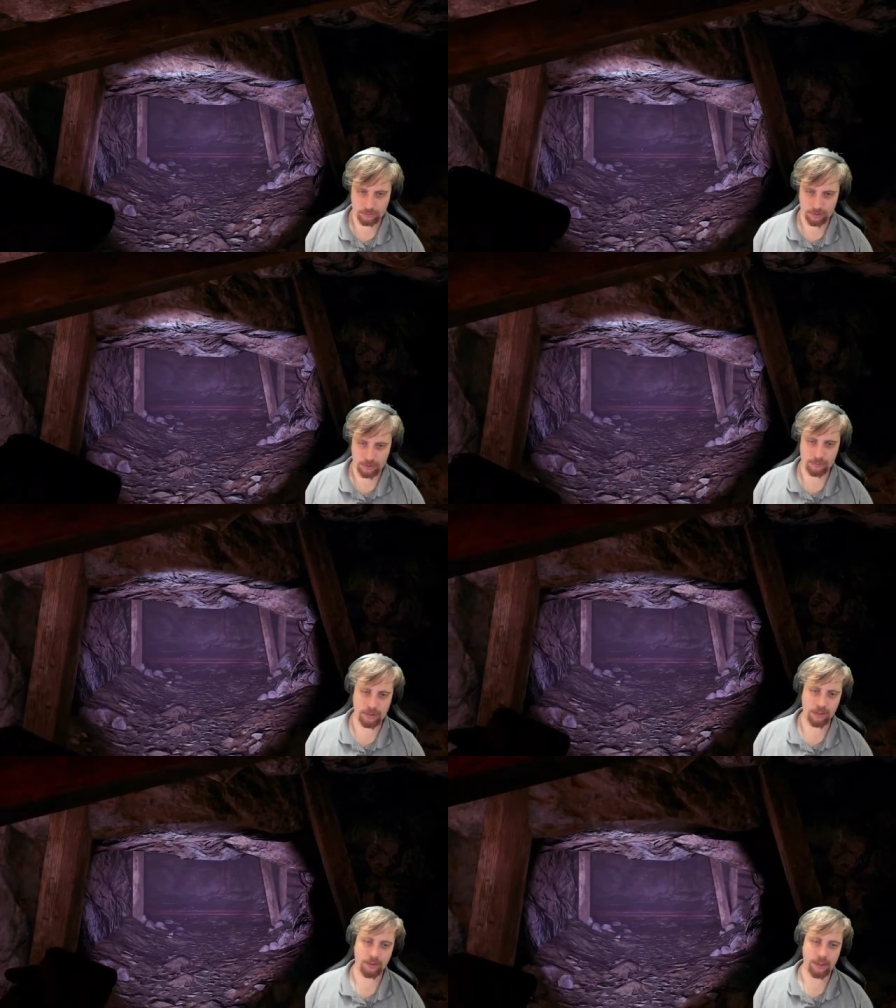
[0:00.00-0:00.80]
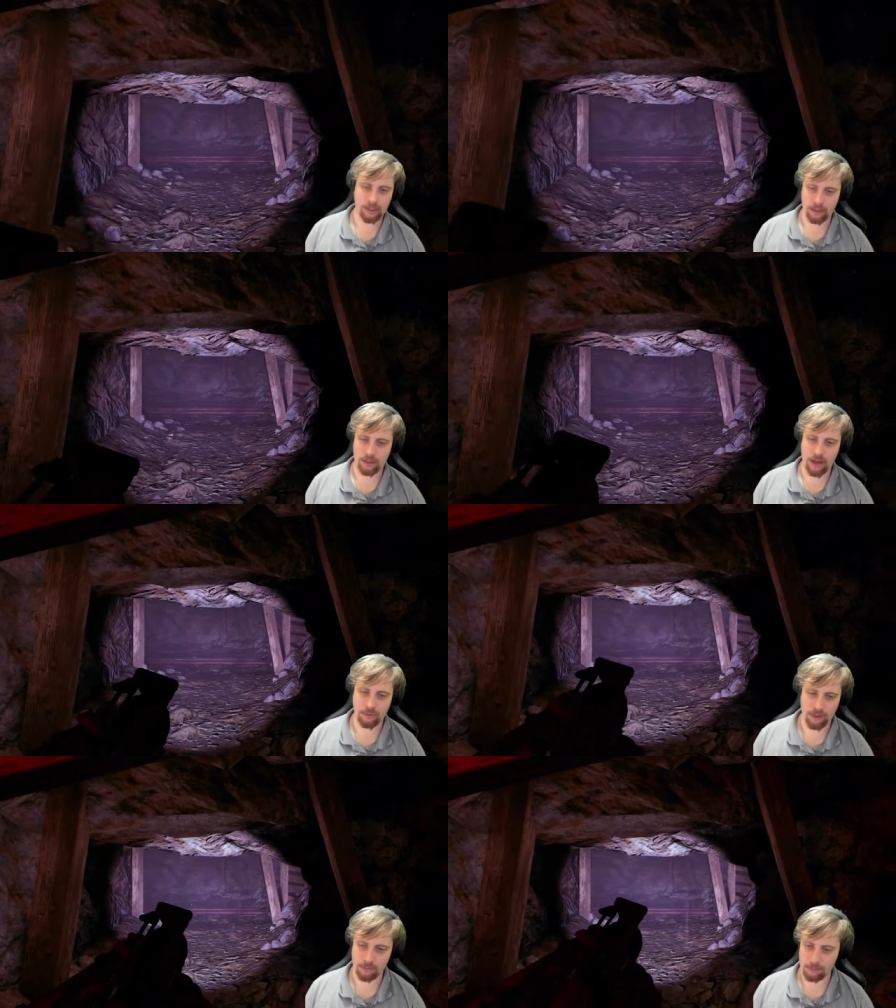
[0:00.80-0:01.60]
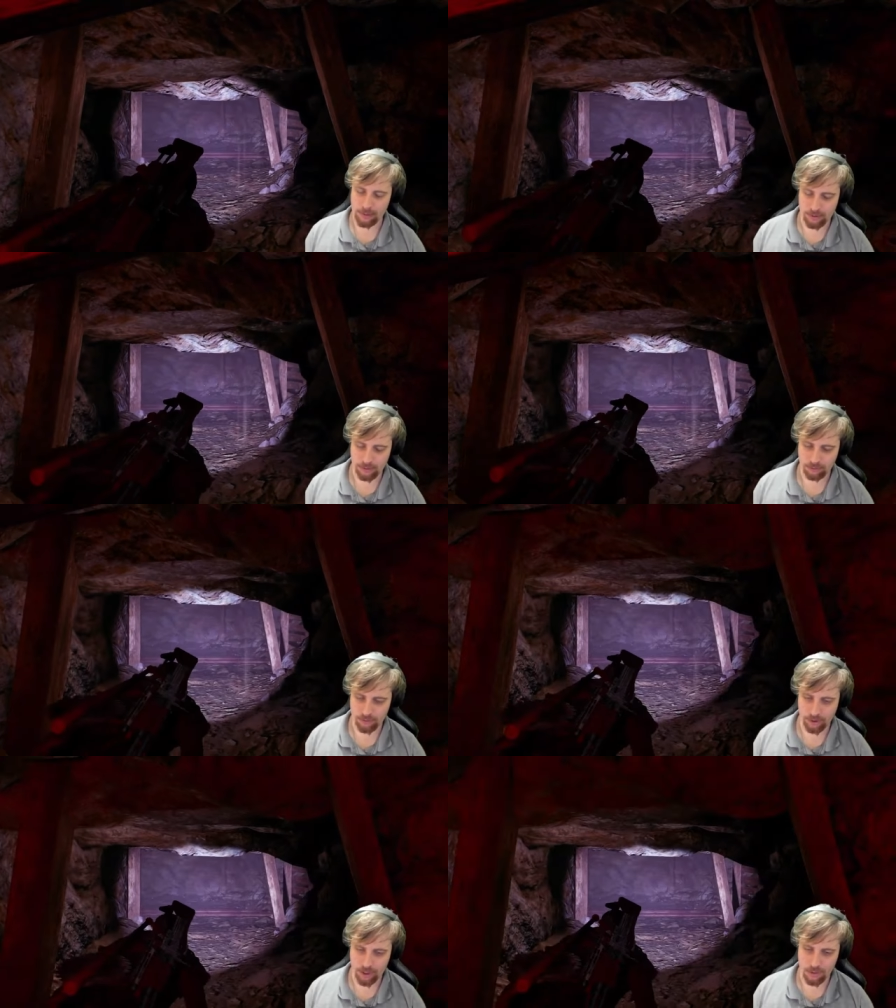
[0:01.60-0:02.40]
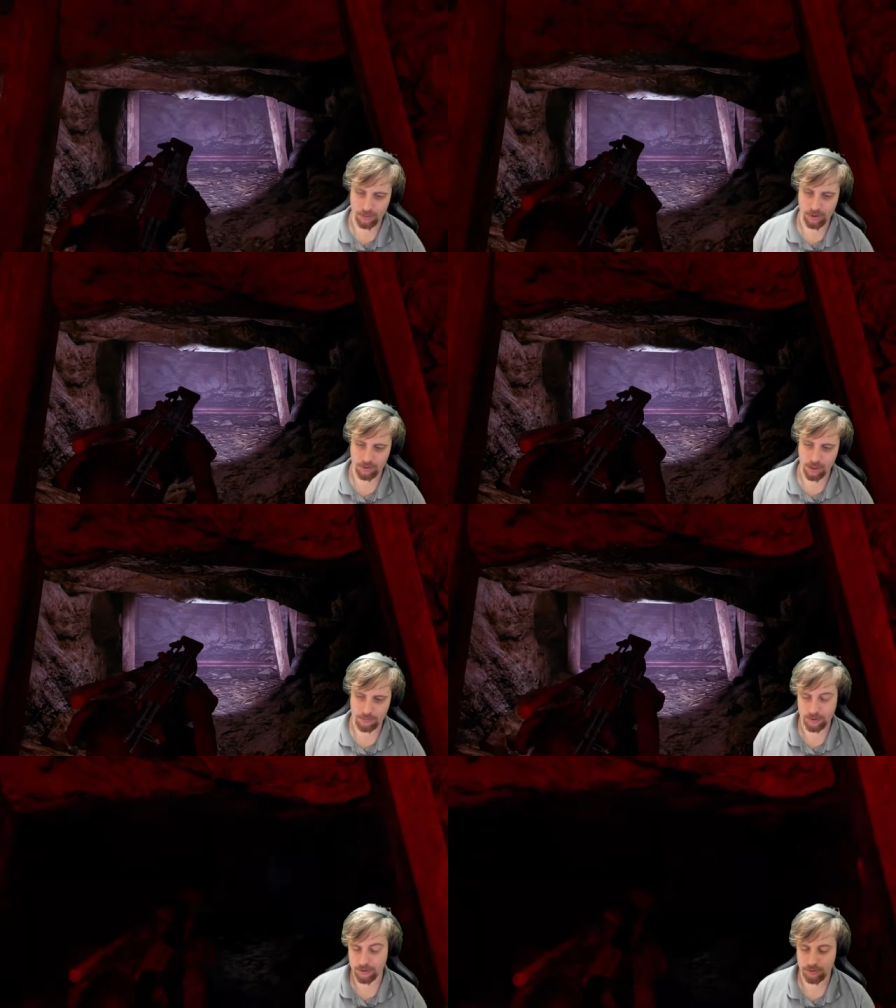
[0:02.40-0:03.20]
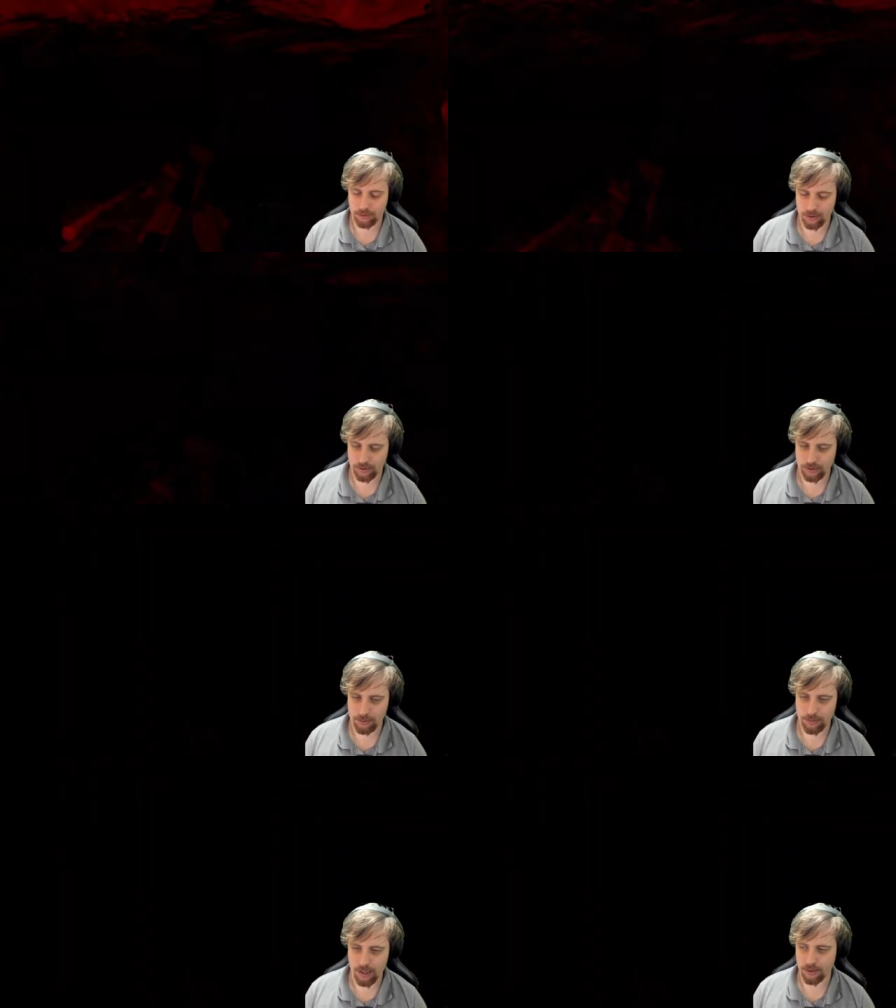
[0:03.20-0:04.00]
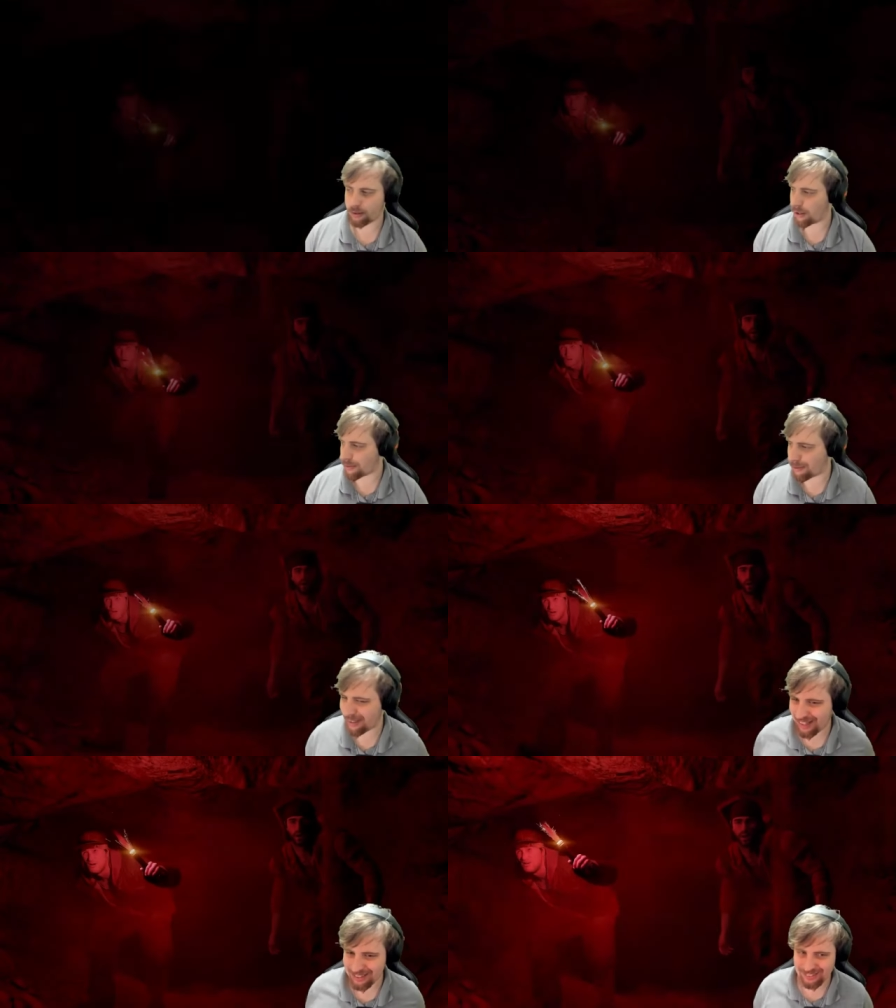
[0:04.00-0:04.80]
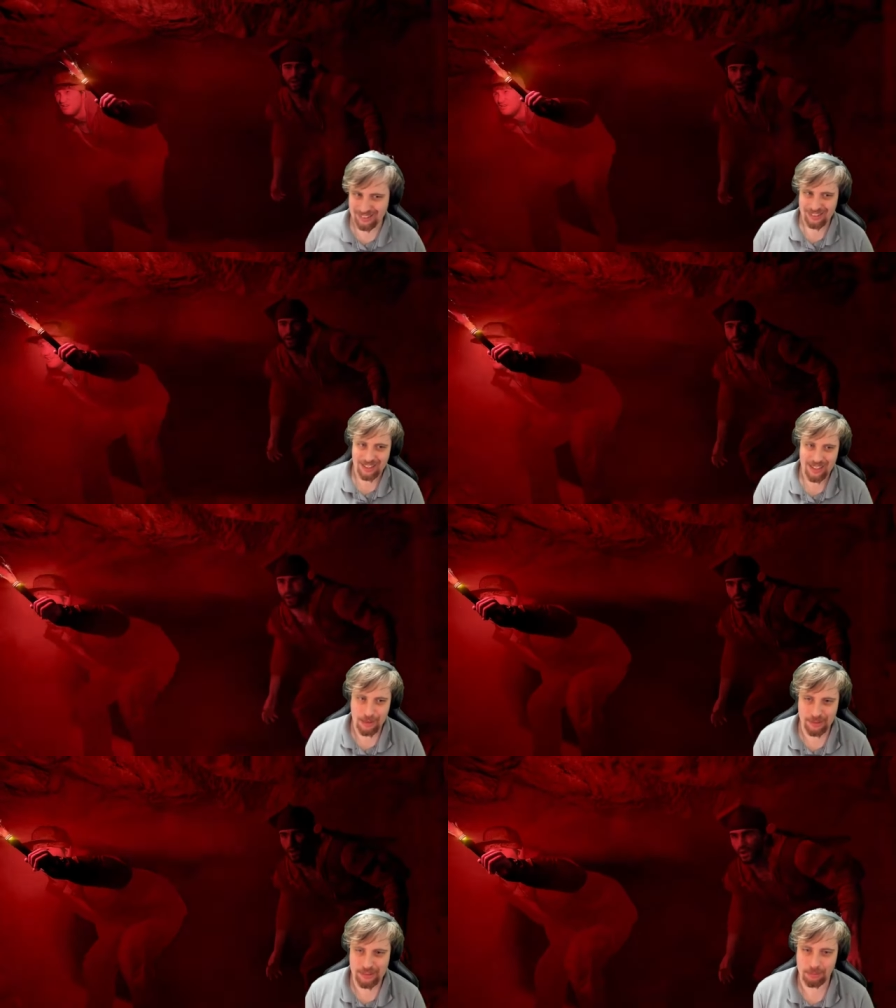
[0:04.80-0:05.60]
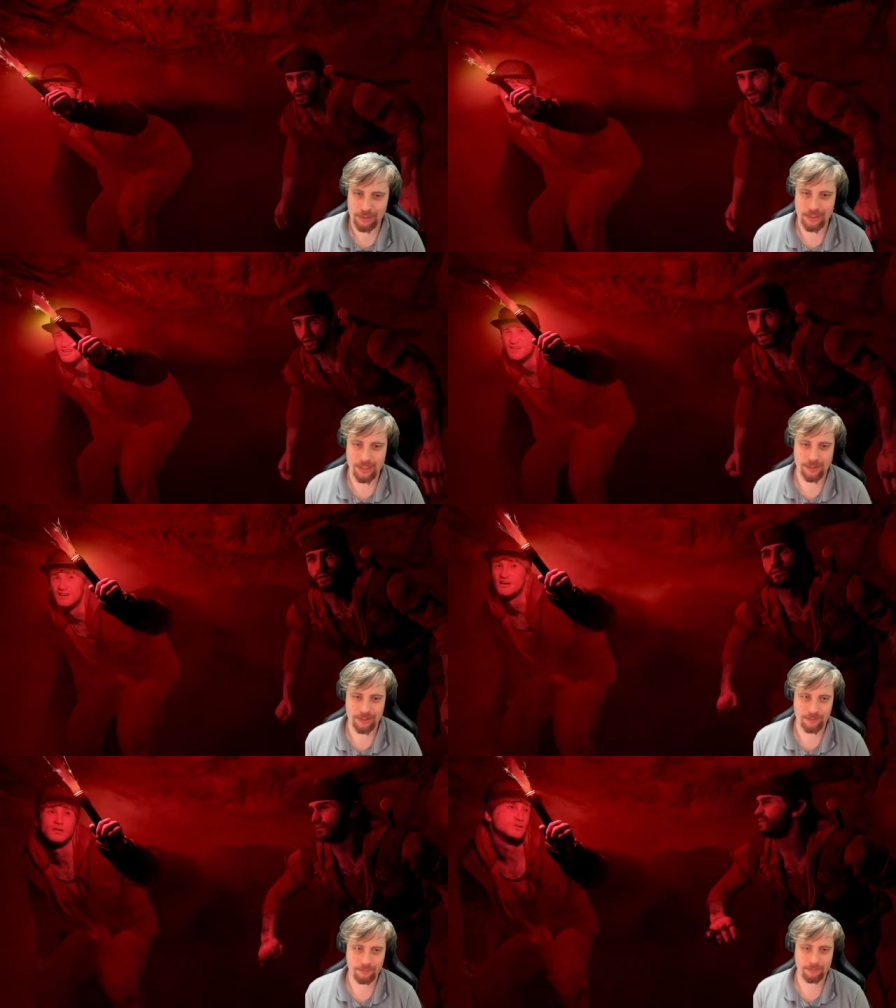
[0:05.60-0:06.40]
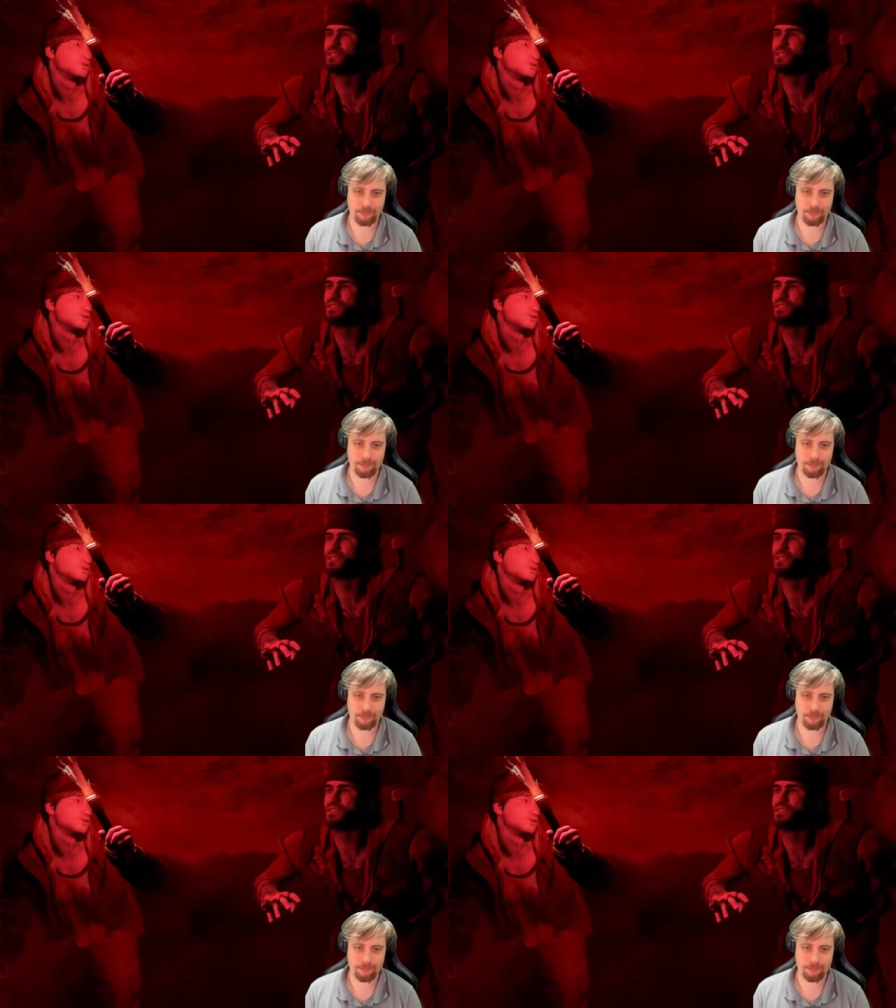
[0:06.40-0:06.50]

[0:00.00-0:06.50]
something comes out, yeah, I, I'm gonna be so freaking. I'm uh, I'm gonna just just accept death. I'm gonna be honest. I'm accepting death.